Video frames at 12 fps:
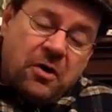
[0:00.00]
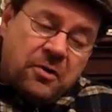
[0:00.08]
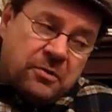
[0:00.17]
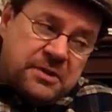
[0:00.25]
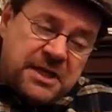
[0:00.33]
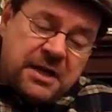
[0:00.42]

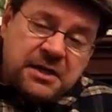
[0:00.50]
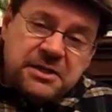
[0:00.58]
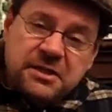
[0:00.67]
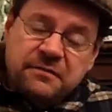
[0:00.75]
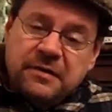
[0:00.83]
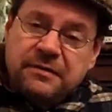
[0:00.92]
Or
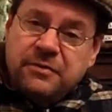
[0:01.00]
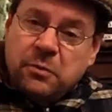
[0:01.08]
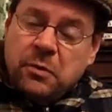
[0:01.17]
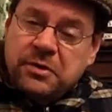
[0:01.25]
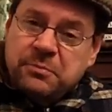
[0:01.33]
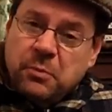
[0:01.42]
alternatively, if
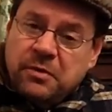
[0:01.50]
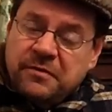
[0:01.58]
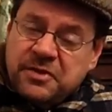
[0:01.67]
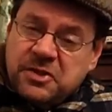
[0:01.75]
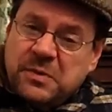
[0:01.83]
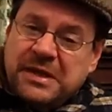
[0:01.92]
you want more
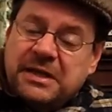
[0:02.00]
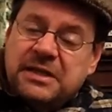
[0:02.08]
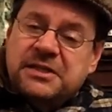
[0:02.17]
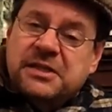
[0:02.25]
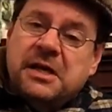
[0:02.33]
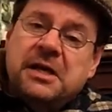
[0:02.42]
of a
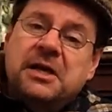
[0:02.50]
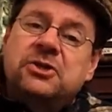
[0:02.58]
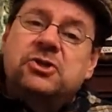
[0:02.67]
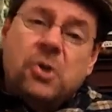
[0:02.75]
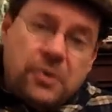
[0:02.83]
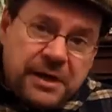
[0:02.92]
sweetness,
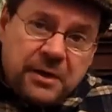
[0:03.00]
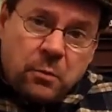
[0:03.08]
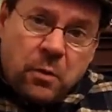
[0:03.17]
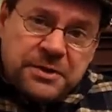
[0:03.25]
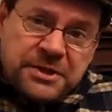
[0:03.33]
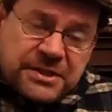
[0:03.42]
tonic
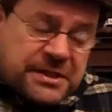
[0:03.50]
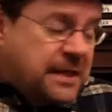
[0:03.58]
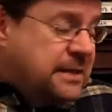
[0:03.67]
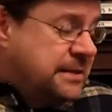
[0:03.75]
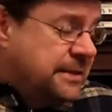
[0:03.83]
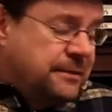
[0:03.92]
water's
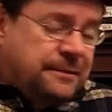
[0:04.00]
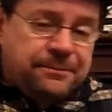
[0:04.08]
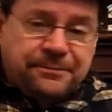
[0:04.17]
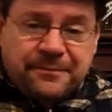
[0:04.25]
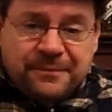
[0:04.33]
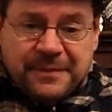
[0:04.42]
ideal.
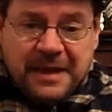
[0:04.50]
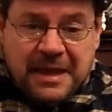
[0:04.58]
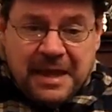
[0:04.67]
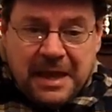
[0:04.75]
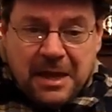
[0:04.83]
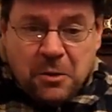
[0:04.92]

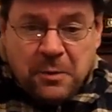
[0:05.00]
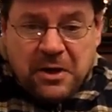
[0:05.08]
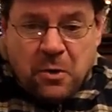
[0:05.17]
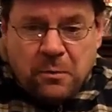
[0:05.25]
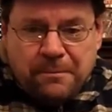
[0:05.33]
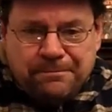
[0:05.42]
There we
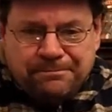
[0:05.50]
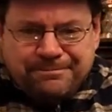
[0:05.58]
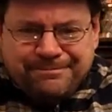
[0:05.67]
go.